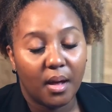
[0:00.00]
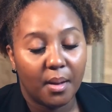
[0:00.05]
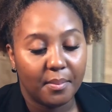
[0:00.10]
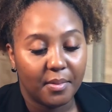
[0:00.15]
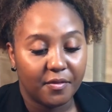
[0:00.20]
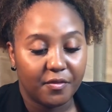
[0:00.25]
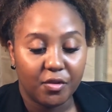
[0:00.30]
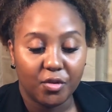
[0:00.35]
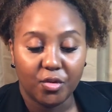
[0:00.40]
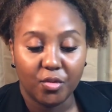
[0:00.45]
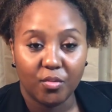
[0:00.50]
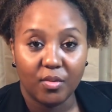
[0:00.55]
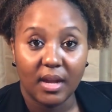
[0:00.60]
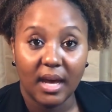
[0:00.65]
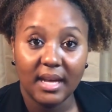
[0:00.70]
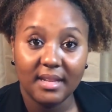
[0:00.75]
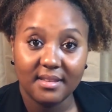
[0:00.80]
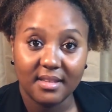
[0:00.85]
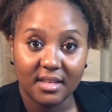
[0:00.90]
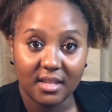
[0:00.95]
If you do
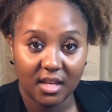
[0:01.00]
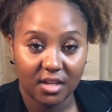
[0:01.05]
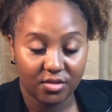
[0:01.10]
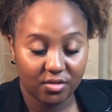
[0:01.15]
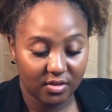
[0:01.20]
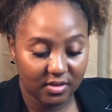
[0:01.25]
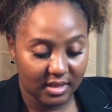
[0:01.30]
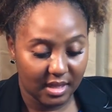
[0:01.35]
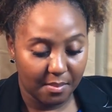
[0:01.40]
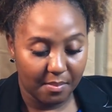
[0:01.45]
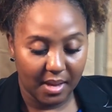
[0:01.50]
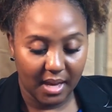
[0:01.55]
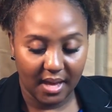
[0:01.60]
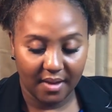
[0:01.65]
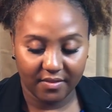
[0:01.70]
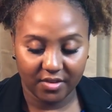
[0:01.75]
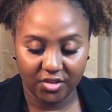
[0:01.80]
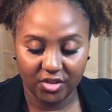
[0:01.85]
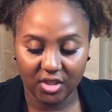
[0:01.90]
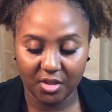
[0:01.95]
1,900, they might
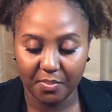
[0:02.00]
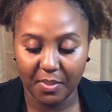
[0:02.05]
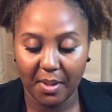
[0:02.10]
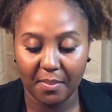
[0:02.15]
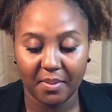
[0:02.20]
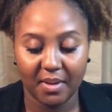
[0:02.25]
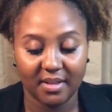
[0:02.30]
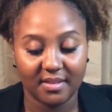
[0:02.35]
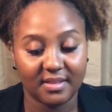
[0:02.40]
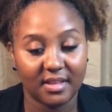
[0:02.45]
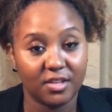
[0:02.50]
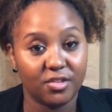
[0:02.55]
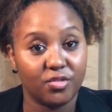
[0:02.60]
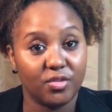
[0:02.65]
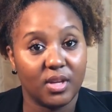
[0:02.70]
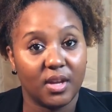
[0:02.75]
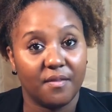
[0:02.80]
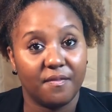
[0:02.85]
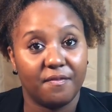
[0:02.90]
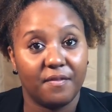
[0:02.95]
have a sheet of paper that says you
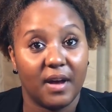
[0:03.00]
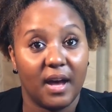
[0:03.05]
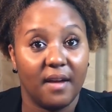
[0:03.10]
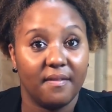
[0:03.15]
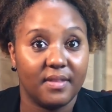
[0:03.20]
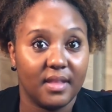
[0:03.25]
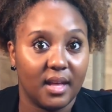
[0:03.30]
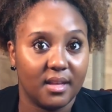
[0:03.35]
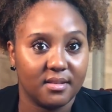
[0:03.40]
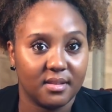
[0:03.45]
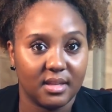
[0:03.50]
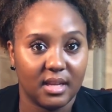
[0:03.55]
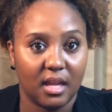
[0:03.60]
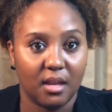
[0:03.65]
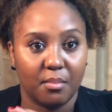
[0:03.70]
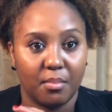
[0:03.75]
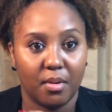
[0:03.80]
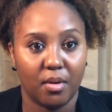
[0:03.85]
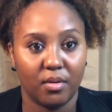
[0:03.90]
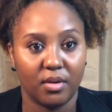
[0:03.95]
get a
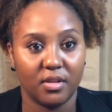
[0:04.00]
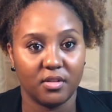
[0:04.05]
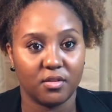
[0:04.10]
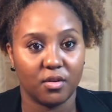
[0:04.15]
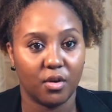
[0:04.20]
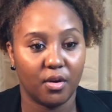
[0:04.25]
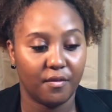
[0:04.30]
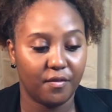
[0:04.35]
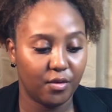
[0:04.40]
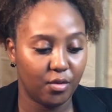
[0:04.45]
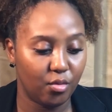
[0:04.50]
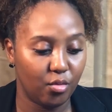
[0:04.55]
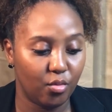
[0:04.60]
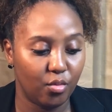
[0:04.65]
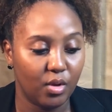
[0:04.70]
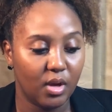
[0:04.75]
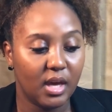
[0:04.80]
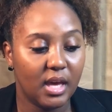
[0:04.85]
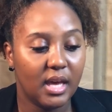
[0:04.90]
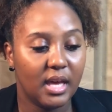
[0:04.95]
$5,000 bonus. Or if
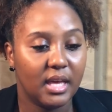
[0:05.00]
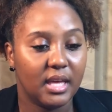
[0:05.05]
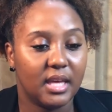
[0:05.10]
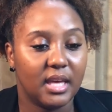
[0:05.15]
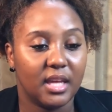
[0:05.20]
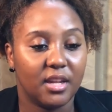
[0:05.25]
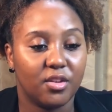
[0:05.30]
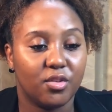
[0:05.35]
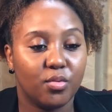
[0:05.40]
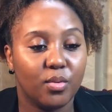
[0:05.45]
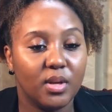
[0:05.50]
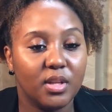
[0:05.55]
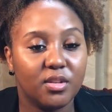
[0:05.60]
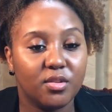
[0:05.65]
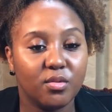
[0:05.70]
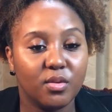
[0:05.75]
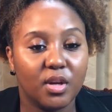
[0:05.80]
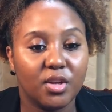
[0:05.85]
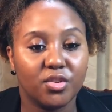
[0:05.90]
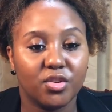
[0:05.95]
you get
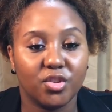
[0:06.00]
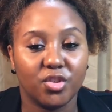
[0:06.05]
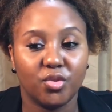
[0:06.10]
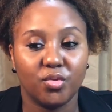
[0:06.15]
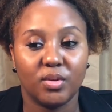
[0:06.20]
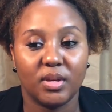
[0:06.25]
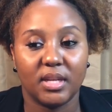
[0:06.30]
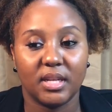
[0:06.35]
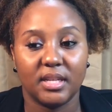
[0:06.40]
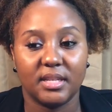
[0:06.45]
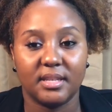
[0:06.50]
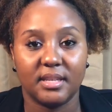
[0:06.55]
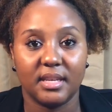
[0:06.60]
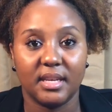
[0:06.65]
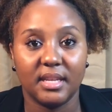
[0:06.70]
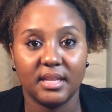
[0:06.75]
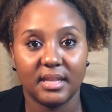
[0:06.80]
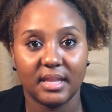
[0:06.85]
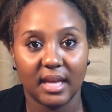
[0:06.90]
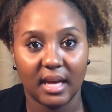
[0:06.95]
2,200, you get a
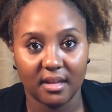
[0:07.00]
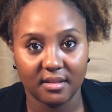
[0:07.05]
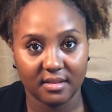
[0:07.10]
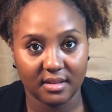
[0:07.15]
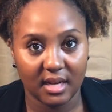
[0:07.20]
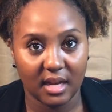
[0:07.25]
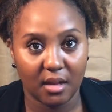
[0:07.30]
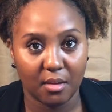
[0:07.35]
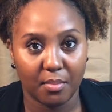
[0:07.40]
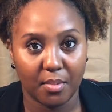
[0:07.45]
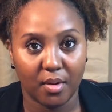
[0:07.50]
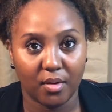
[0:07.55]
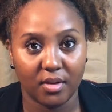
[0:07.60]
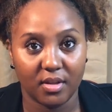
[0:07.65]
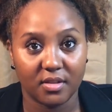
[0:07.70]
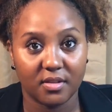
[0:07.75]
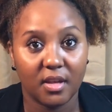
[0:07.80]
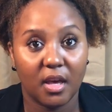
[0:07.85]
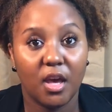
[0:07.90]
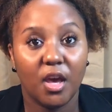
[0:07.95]
$10,000
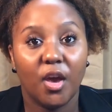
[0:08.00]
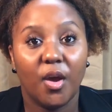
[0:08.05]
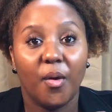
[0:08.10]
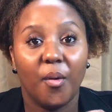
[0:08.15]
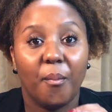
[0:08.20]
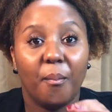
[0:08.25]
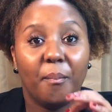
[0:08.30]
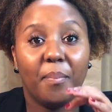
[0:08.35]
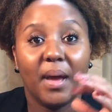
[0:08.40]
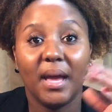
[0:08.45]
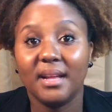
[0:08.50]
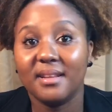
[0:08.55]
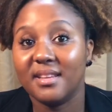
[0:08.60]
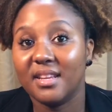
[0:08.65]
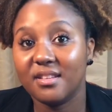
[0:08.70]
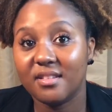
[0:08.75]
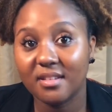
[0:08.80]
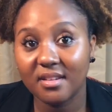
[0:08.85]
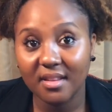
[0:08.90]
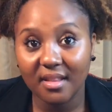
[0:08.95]
bonus. Pay
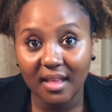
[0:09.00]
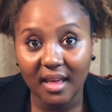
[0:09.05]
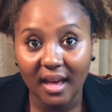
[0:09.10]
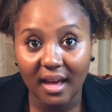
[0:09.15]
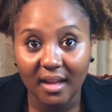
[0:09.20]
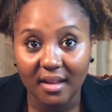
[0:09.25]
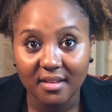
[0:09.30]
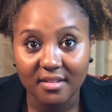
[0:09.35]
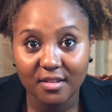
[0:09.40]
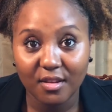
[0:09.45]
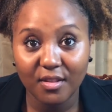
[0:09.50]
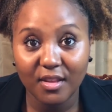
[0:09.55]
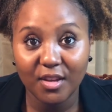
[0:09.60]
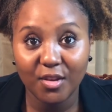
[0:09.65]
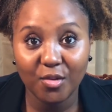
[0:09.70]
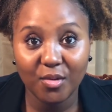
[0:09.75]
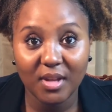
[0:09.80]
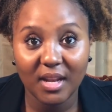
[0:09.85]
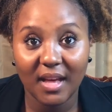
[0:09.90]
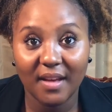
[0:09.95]
attention to that so that
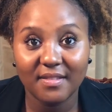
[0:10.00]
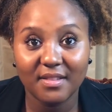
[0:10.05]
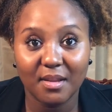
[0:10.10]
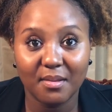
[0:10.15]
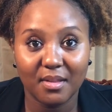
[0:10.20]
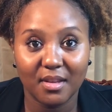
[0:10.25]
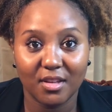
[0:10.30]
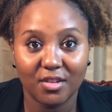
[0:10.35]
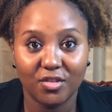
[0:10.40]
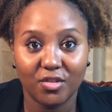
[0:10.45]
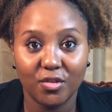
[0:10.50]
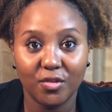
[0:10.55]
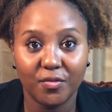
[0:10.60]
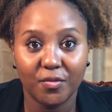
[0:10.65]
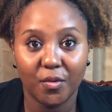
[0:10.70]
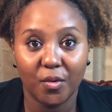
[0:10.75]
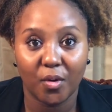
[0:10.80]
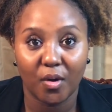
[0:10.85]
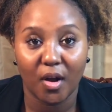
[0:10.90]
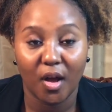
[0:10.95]
you can have something to shoot
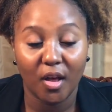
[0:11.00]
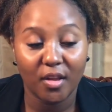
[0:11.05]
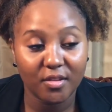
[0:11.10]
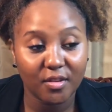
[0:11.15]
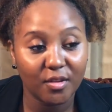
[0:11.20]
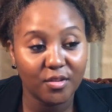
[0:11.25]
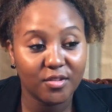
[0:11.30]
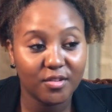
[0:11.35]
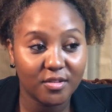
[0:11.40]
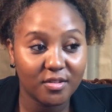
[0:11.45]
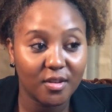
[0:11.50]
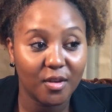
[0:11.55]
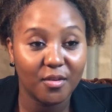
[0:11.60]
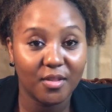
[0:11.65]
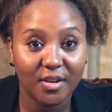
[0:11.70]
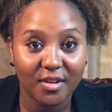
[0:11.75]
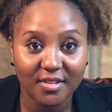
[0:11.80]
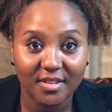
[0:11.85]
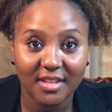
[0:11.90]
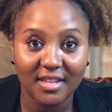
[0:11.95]
for. Also, so
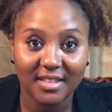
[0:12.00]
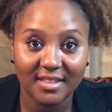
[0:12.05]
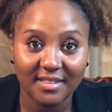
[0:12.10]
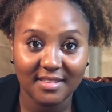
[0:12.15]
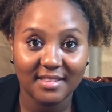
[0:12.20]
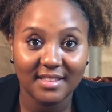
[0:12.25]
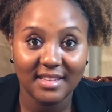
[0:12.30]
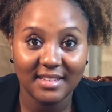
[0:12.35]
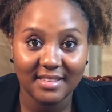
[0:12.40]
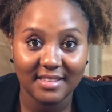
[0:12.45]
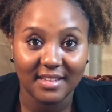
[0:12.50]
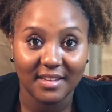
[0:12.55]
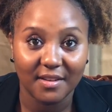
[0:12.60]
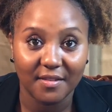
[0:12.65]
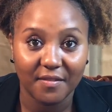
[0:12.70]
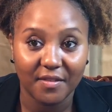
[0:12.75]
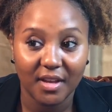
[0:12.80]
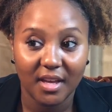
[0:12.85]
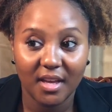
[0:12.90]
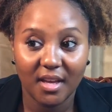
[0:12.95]
there's an incentive.